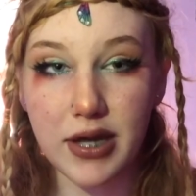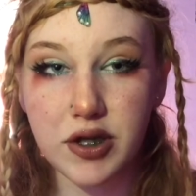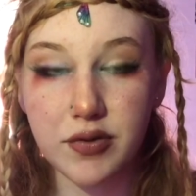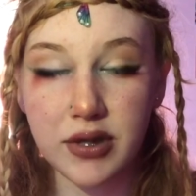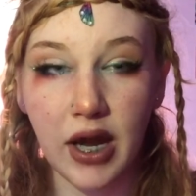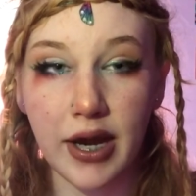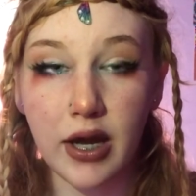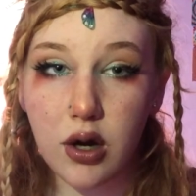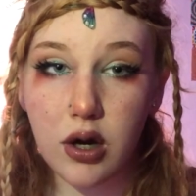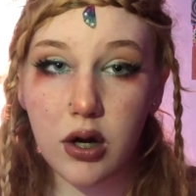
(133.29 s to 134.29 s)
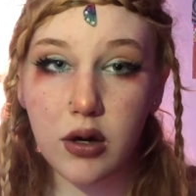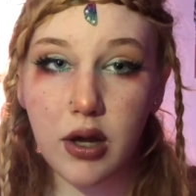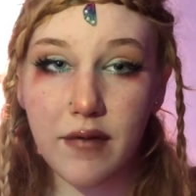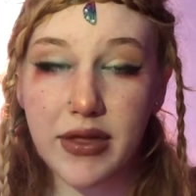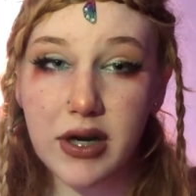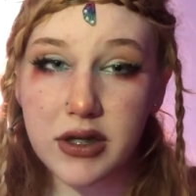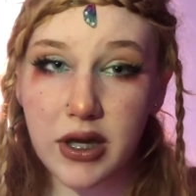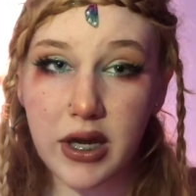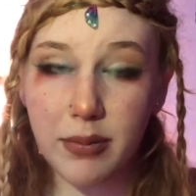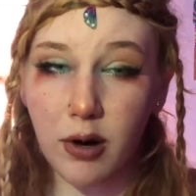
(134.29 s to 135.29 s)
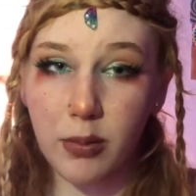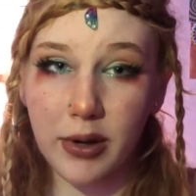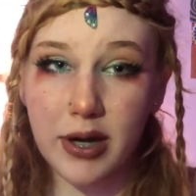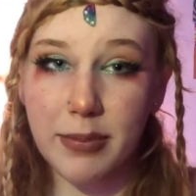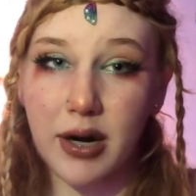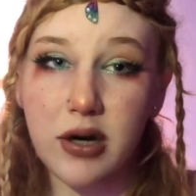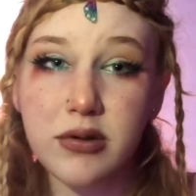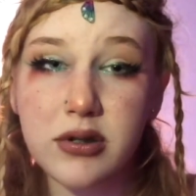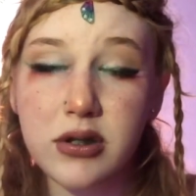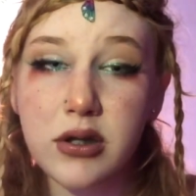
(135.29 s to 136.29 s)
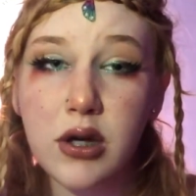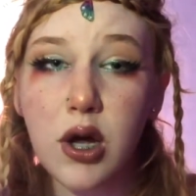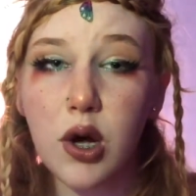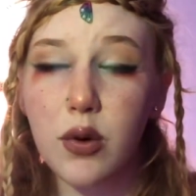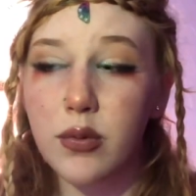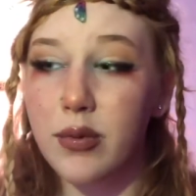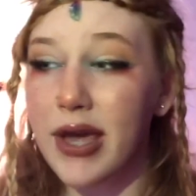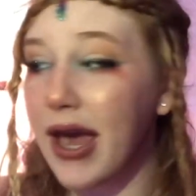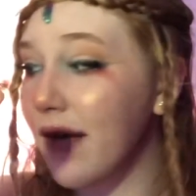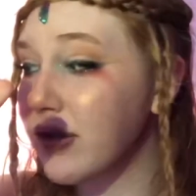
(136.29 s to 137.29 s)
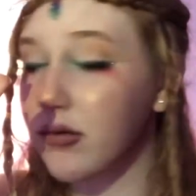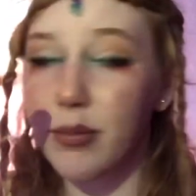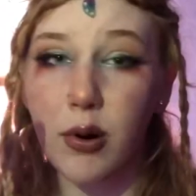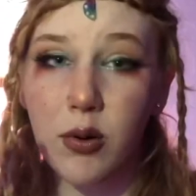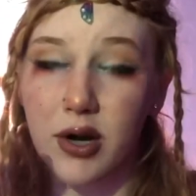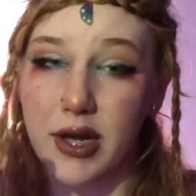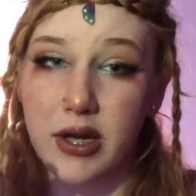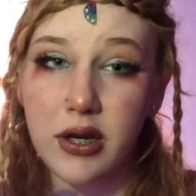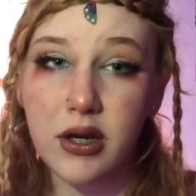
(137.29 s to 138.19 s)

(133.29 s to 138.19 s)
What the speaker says: She was like, if there's an inappropriate post, we have to report it.